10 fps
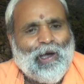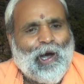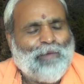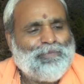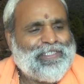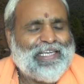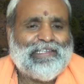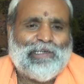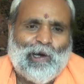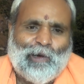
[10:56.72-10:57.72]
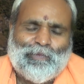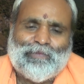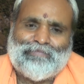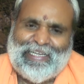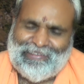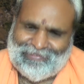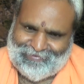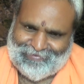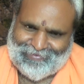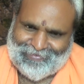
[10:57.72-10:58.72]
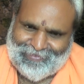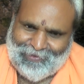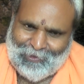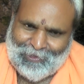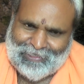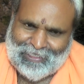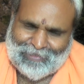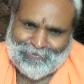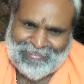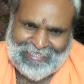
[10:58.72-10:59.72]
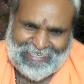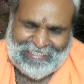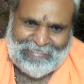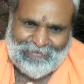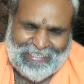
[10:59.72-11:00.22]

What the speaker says: object of my all sort of negative